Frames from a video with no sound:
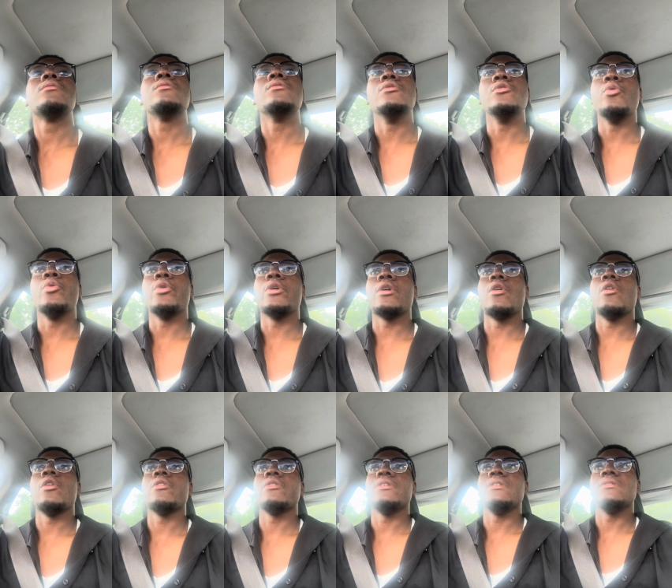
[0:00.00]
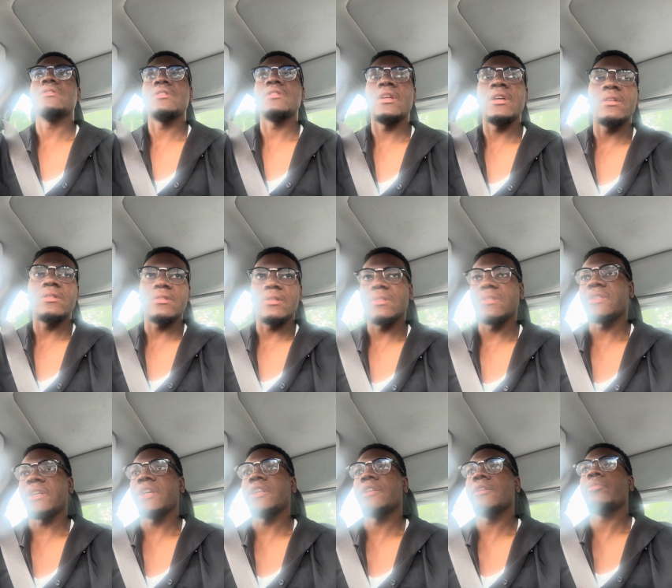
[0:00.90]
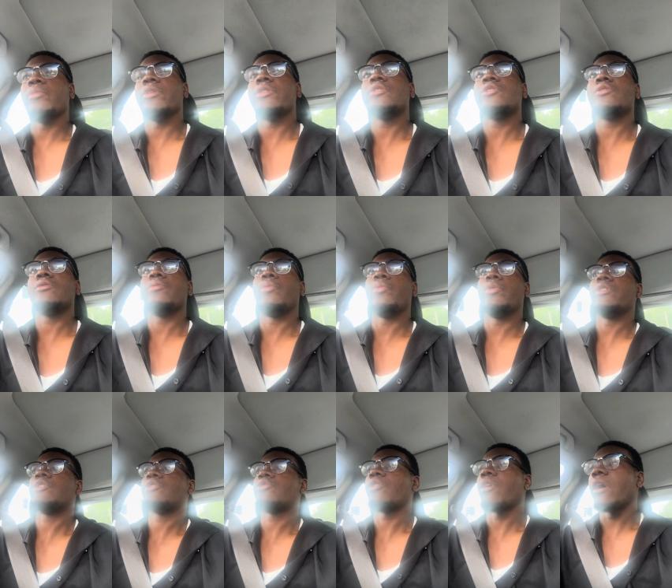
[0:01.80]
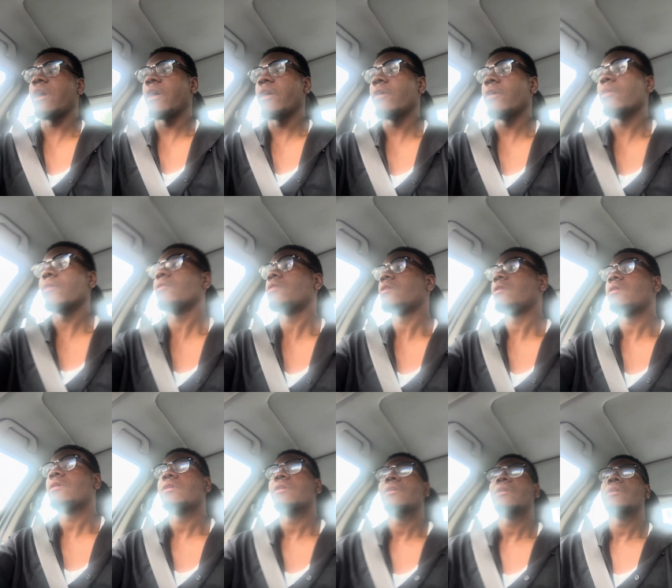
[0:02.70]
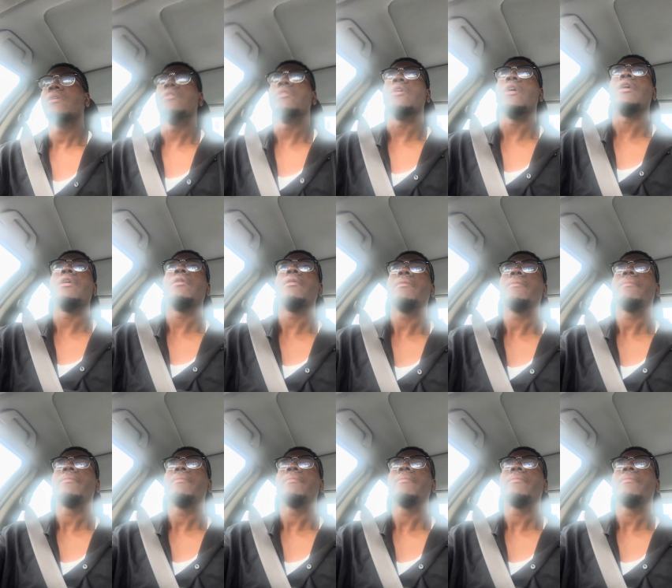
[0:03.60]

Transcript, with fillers: doing all these things the salem witch, witch trial you know